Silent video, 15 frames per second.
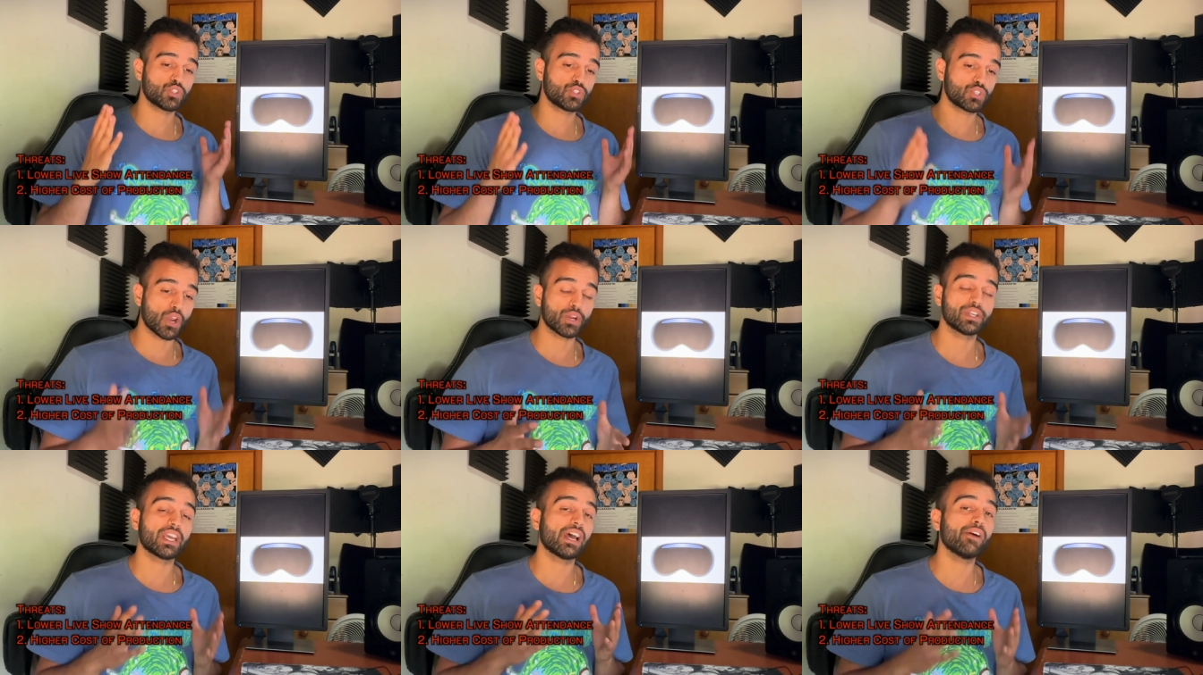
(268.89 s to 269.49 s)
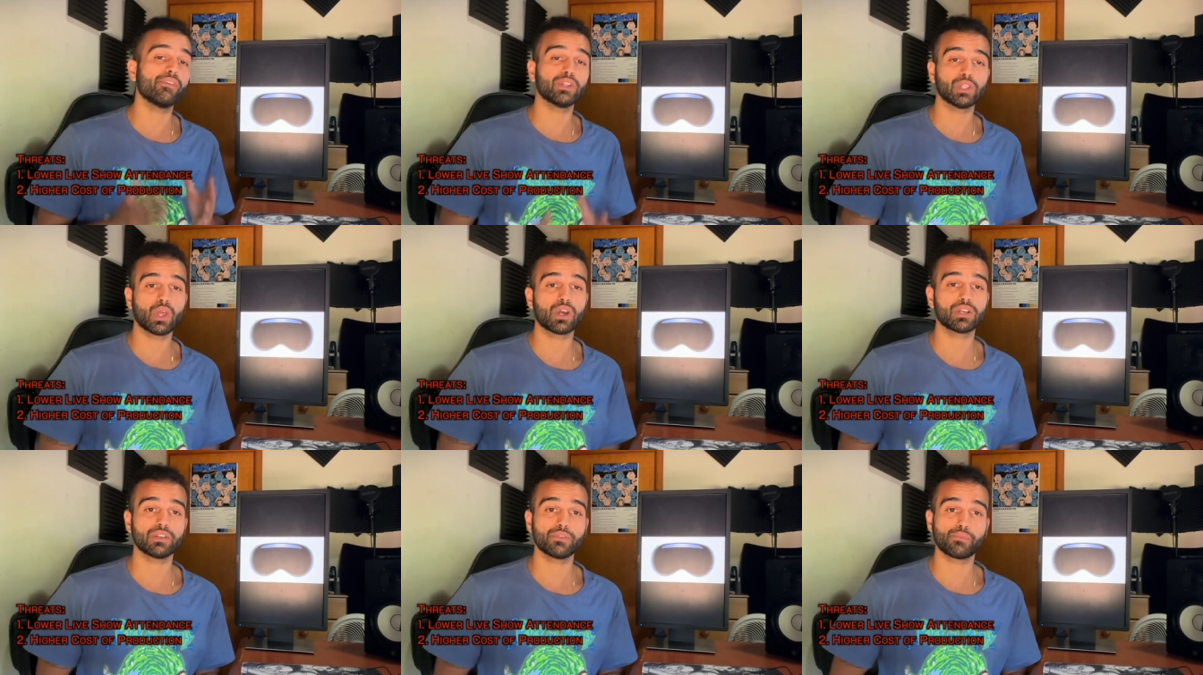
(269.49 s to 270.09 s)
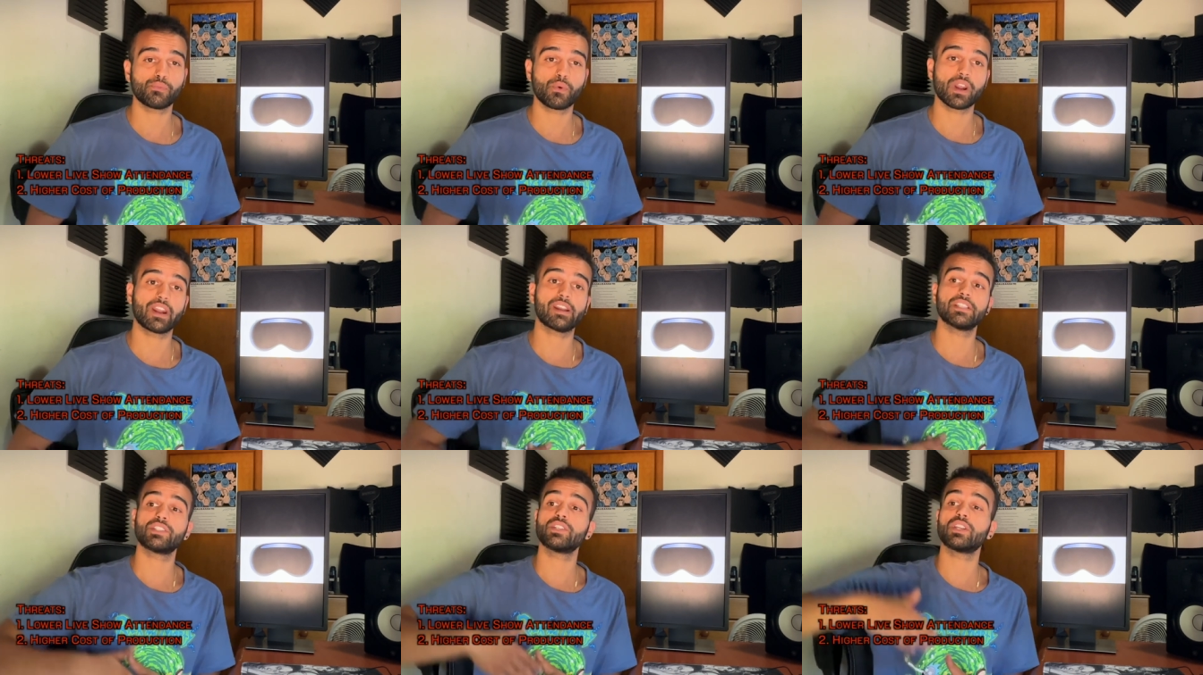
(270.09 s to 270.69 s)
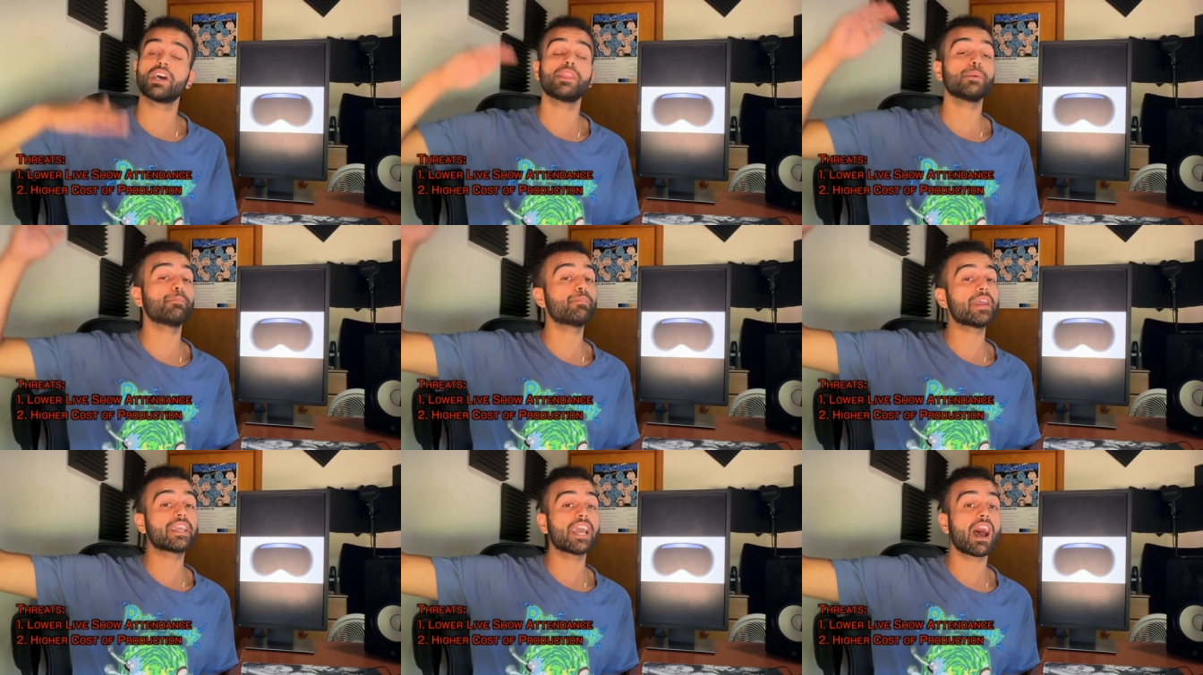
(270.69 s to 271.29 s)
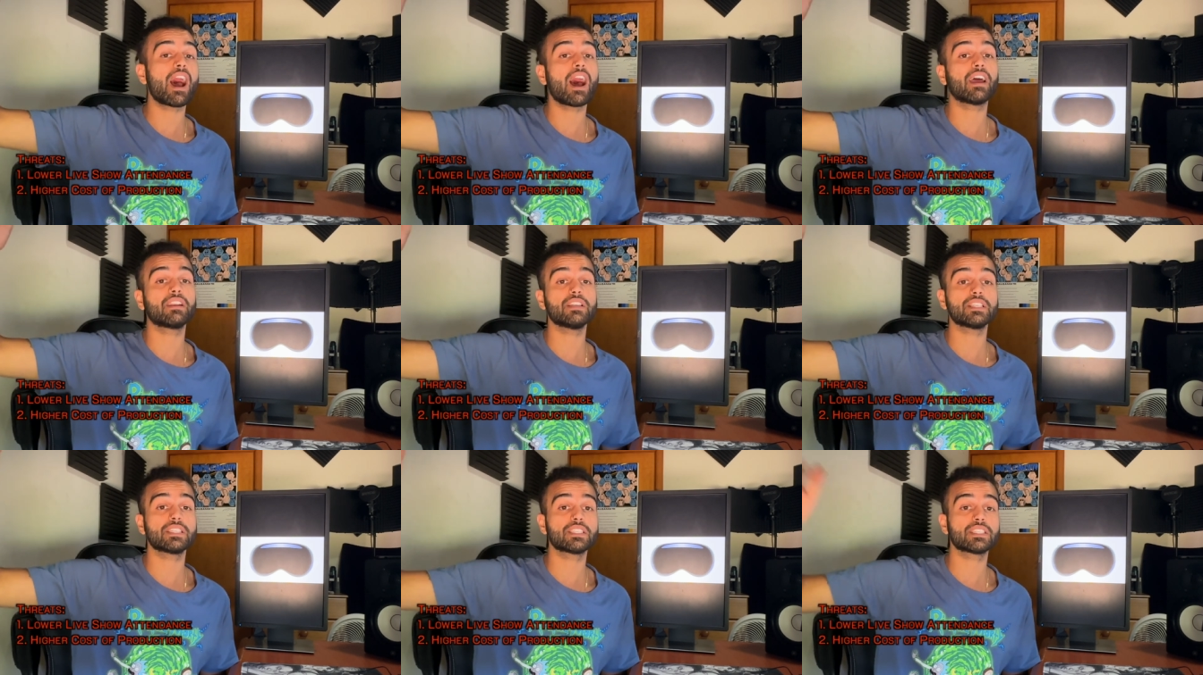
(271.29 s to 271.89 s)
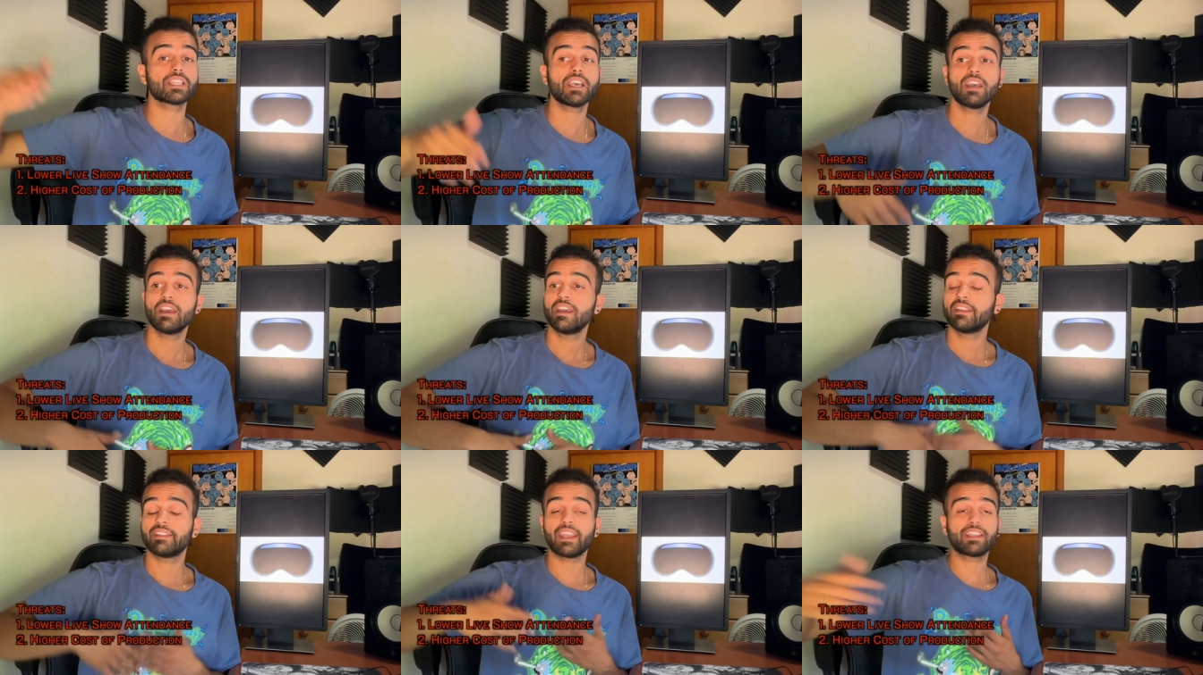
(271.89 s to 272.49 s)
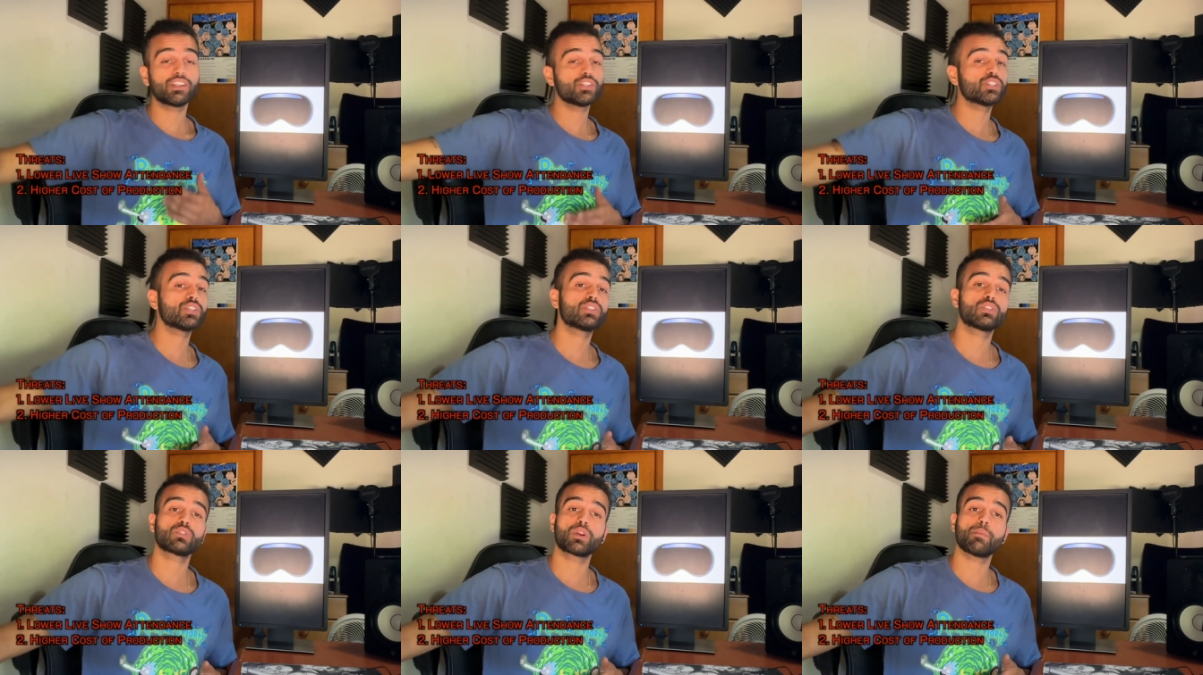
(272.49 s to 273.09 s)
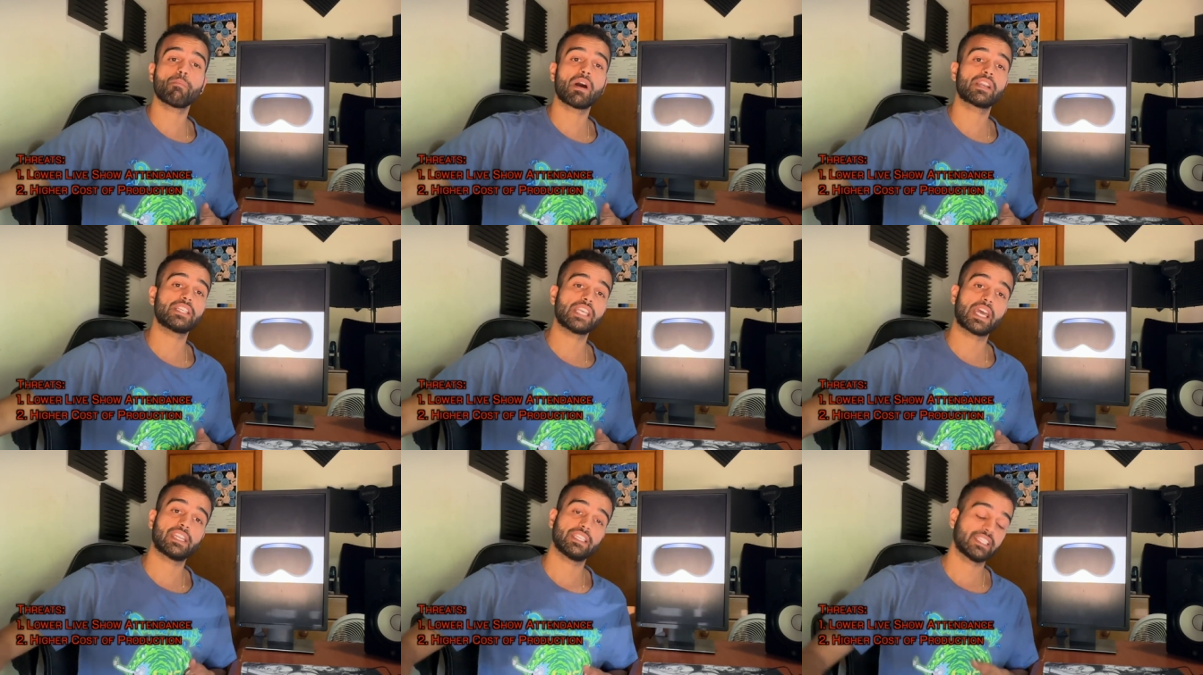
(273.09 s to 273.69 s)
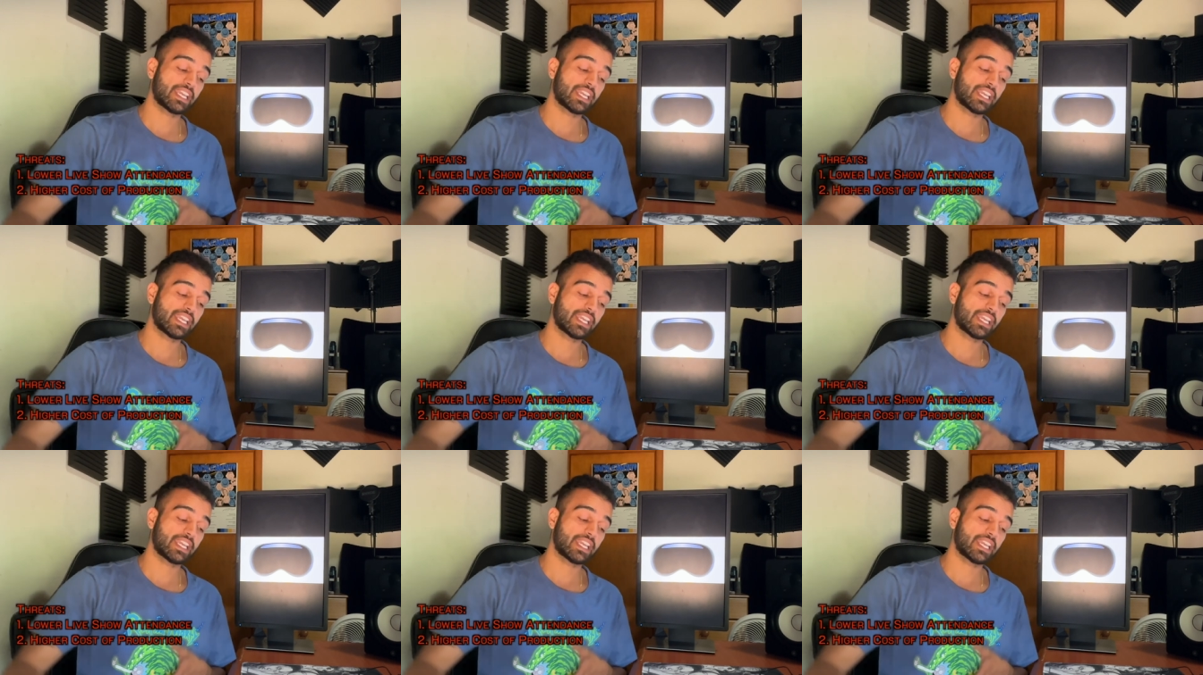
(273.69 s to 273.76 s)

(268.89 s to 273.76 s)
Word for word: don't have a lot of whereas you know the bigger artists they can just throw money at it.